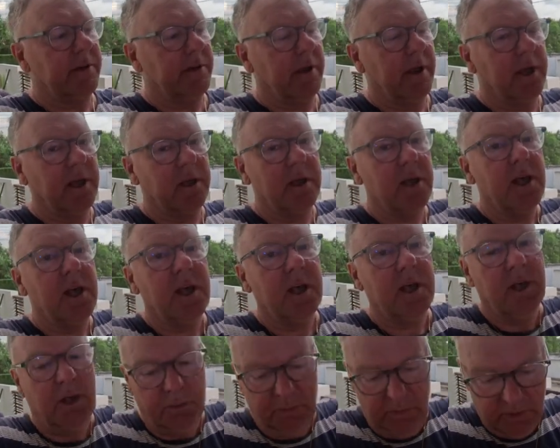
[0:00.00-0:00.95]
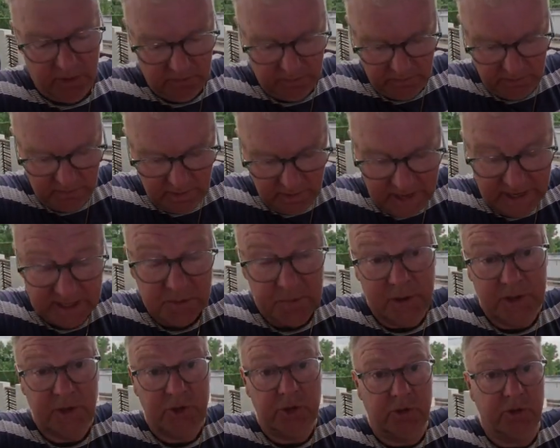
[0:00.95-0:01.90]
day. But as
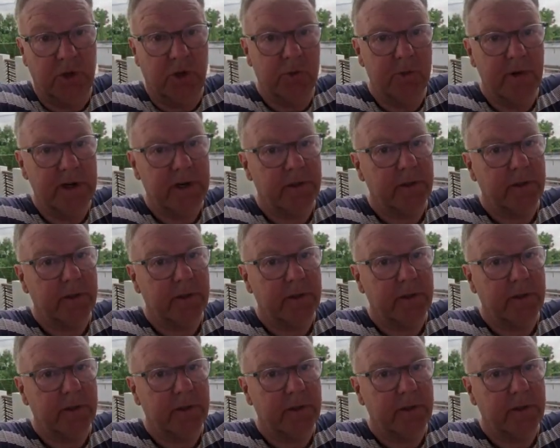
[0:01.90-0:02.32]
mentioned already,